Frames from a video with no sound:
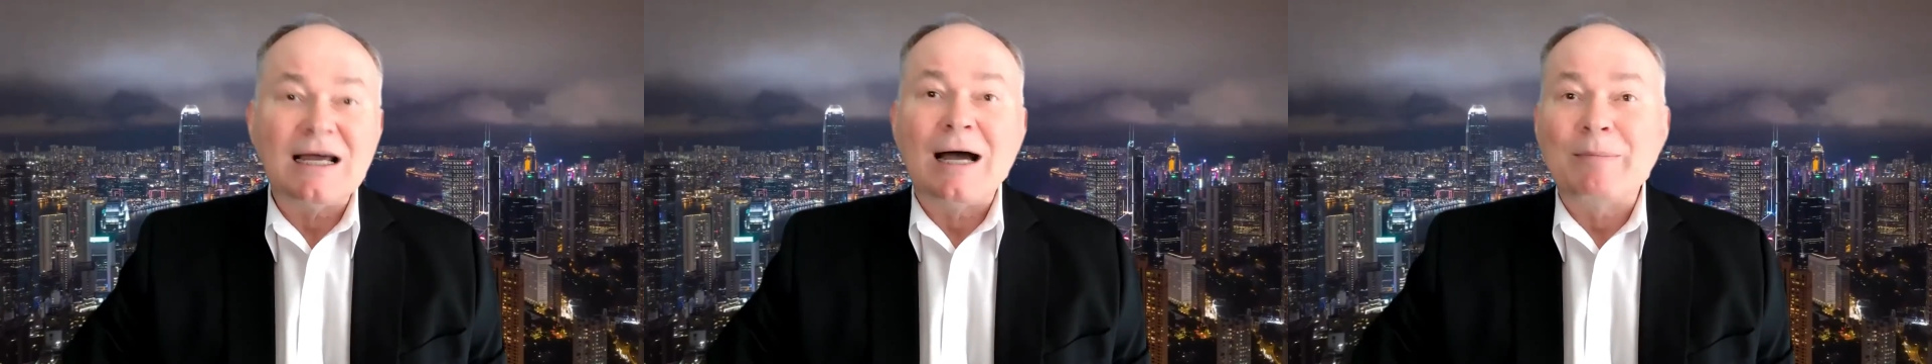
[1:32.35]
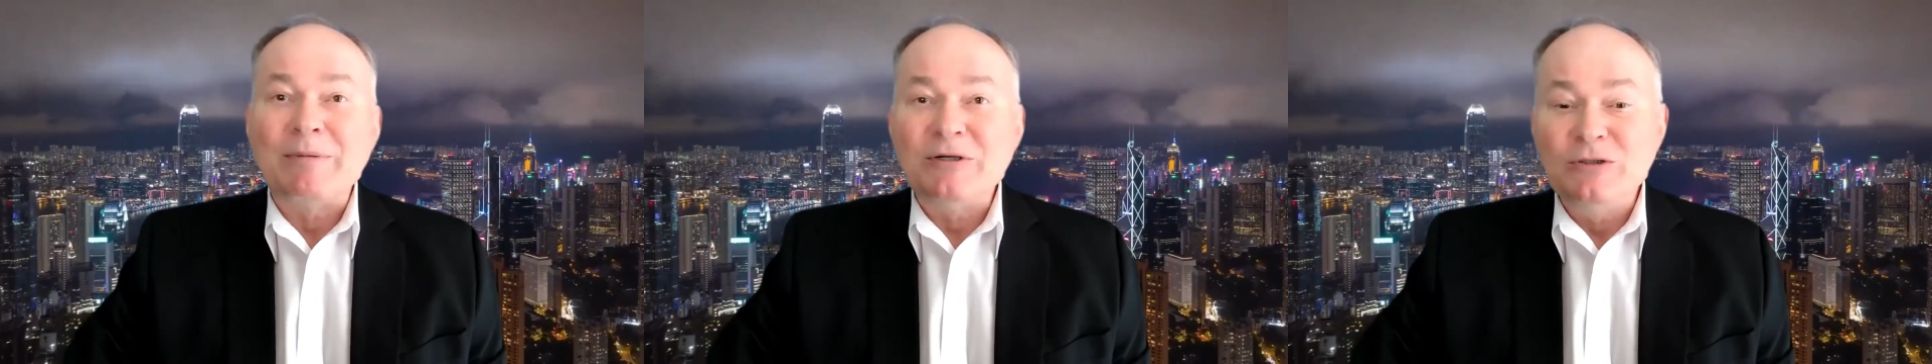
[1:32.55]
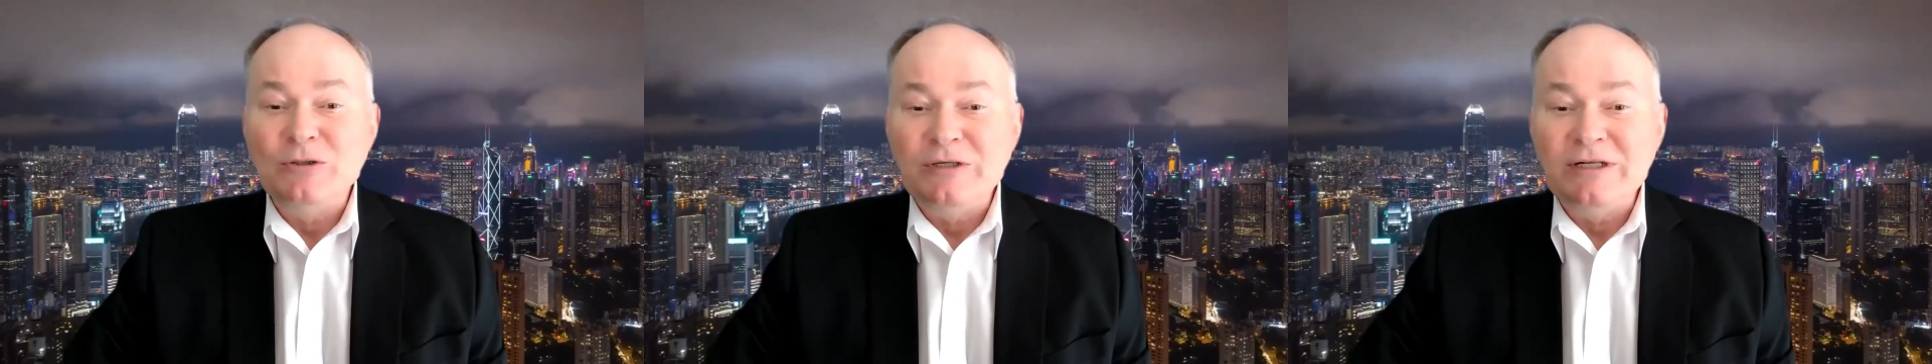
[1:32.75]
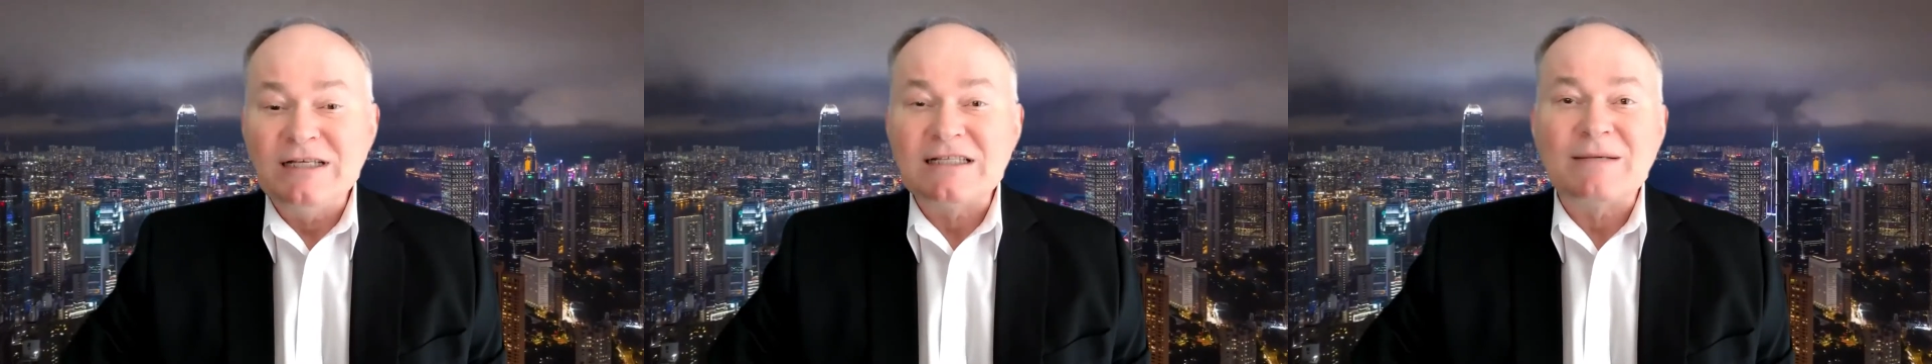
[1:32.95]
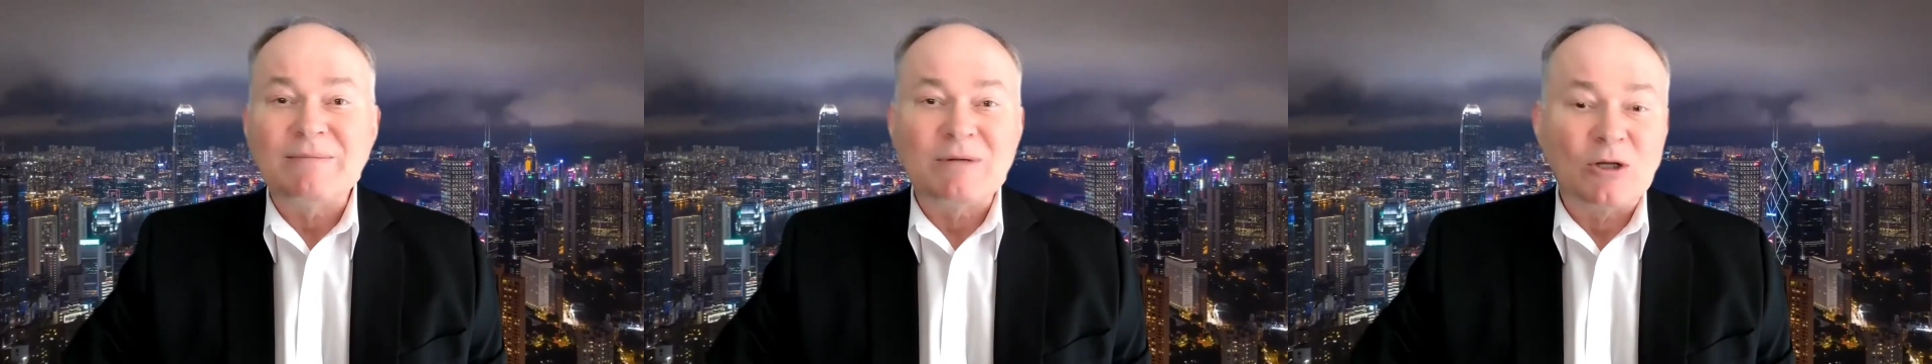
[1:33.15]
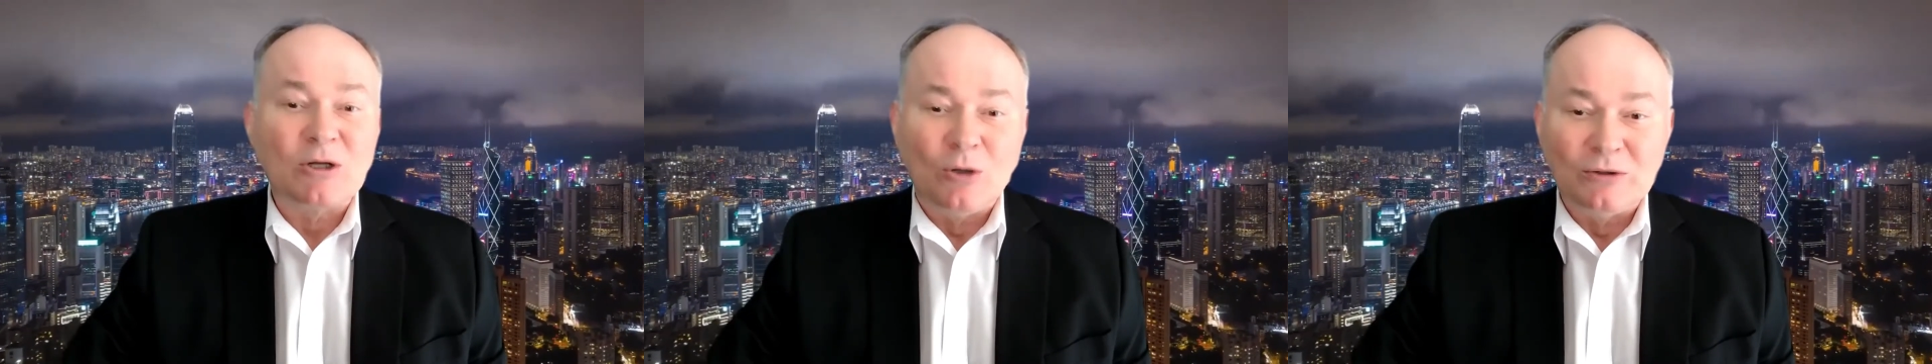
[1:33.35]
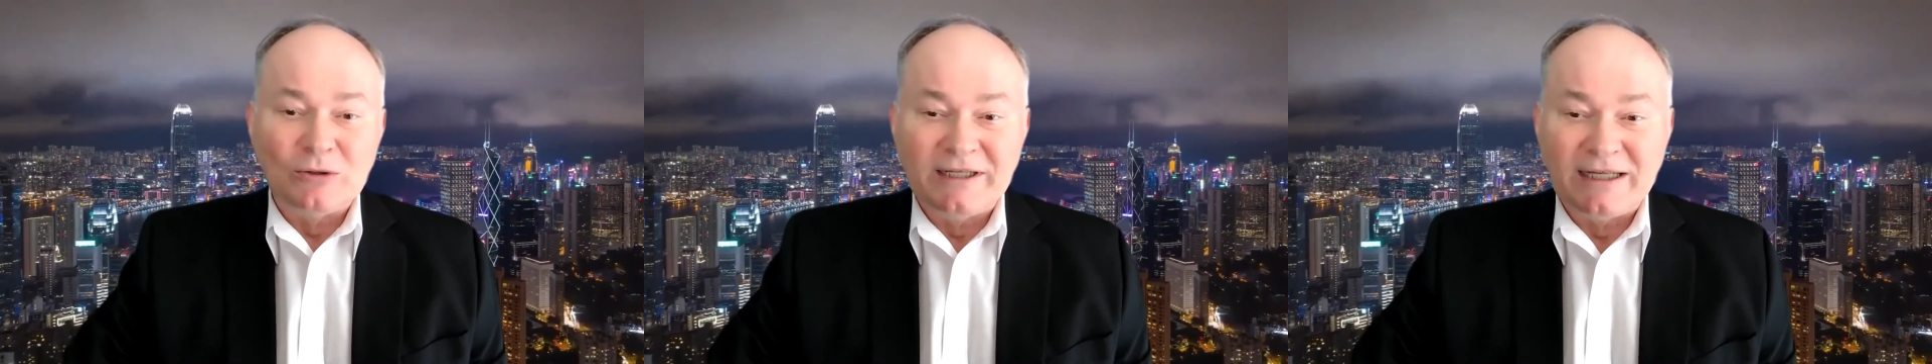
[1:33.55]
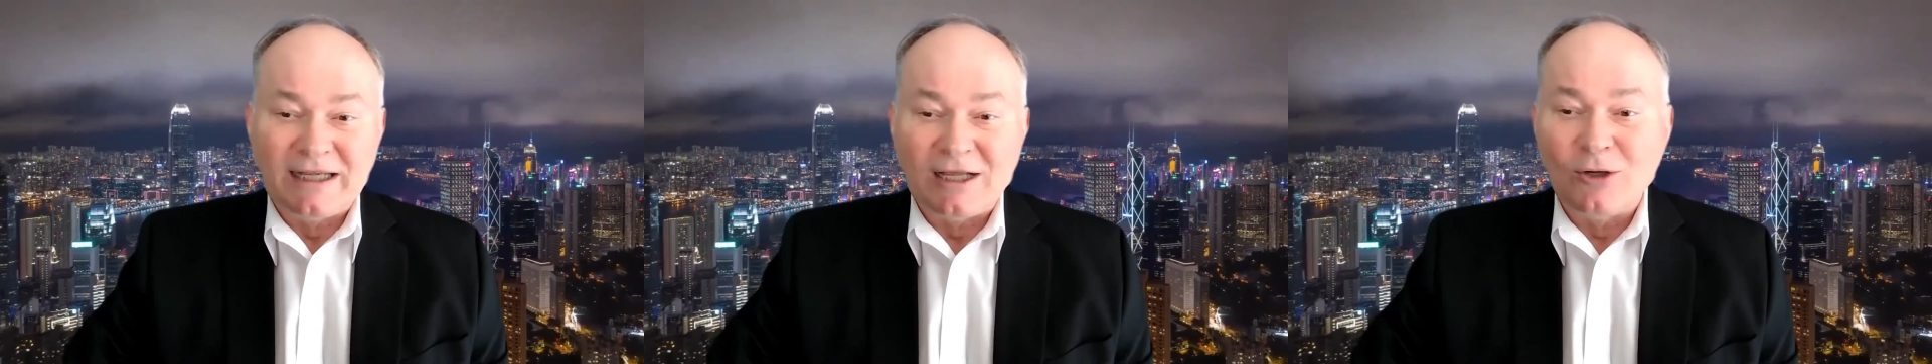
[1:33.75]
opportunism, and gold
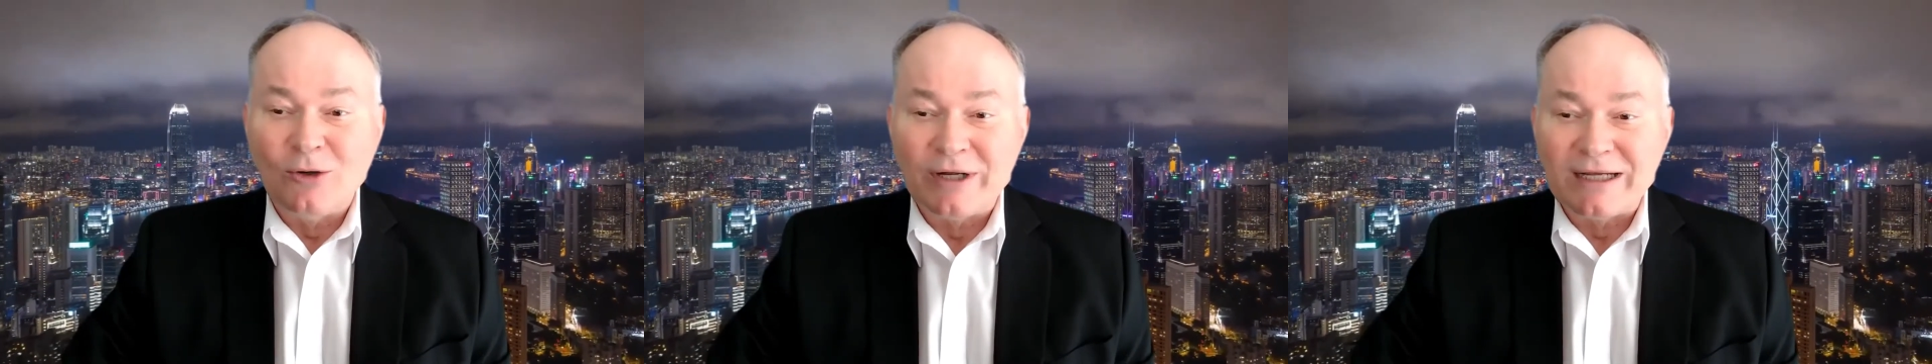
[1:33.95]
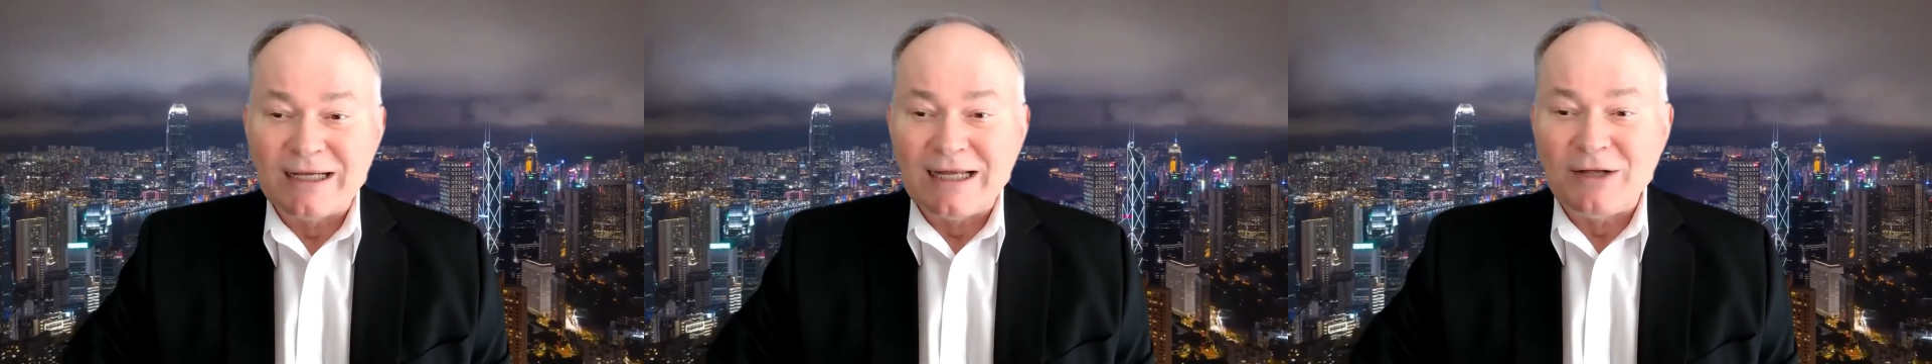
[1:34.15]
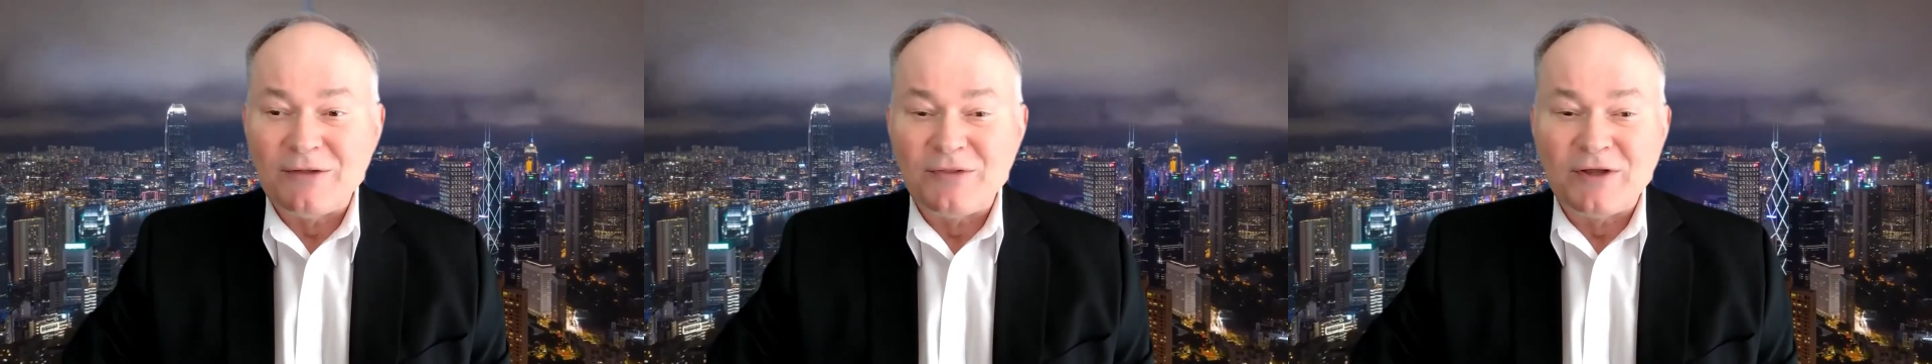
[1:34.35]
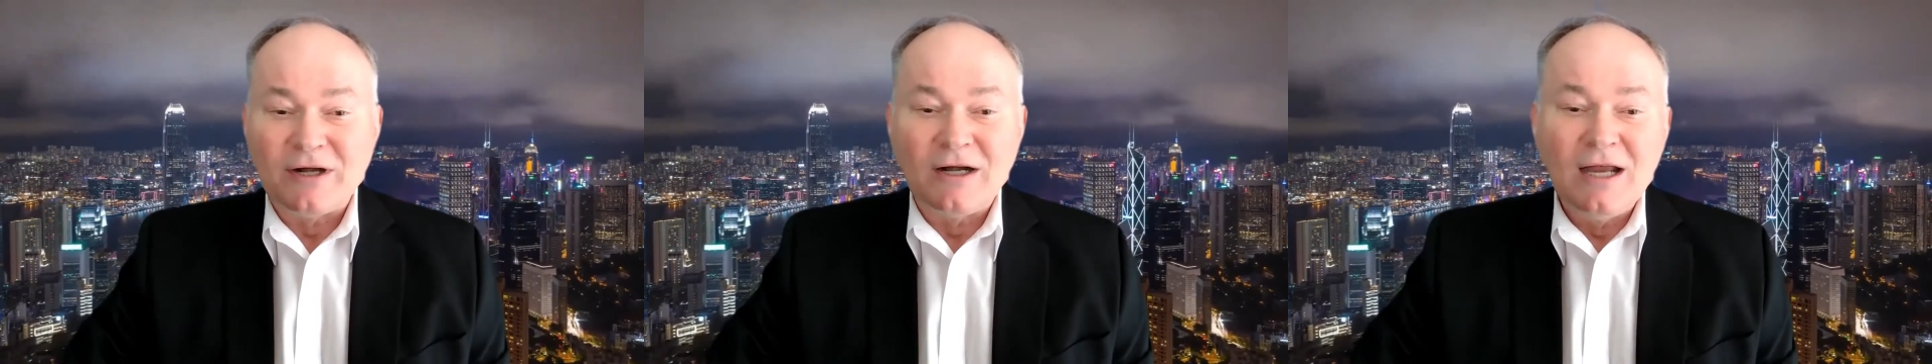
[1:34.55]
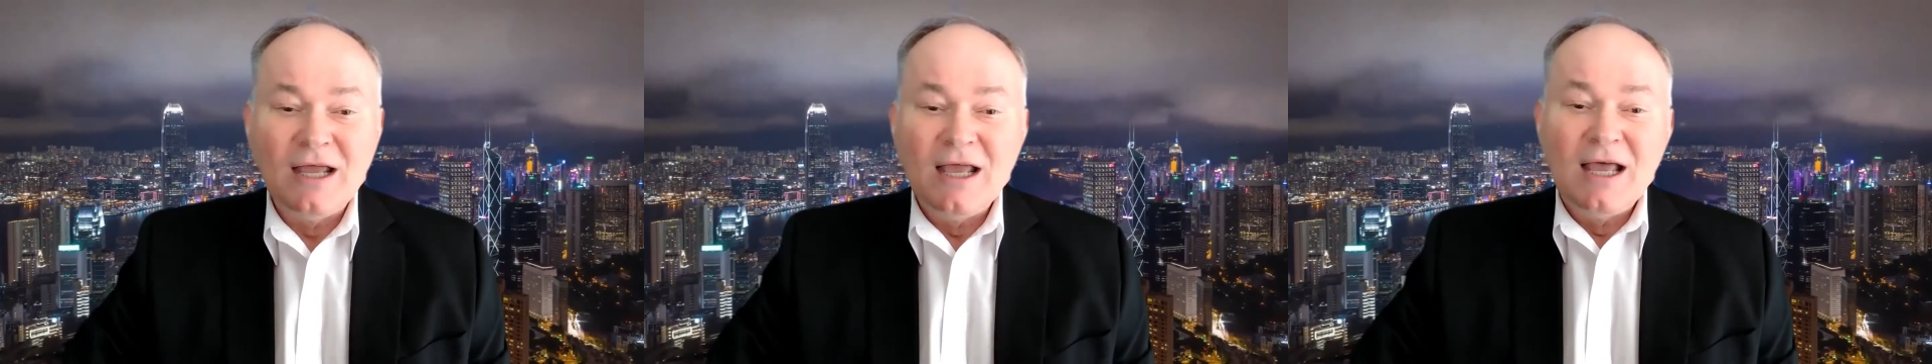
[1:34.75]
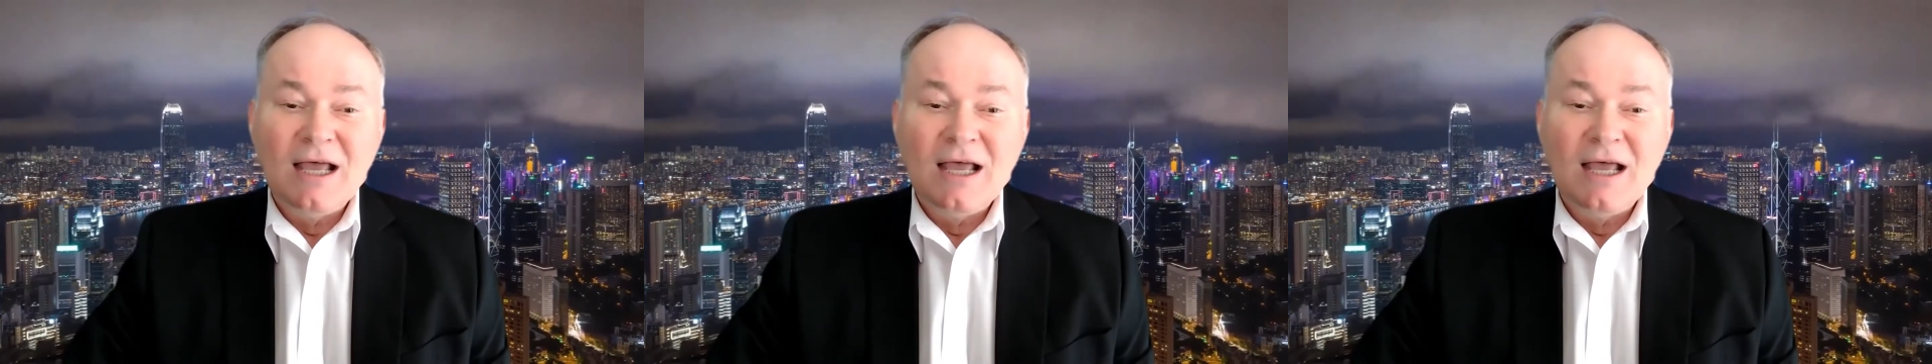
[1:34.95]
digging going on out there.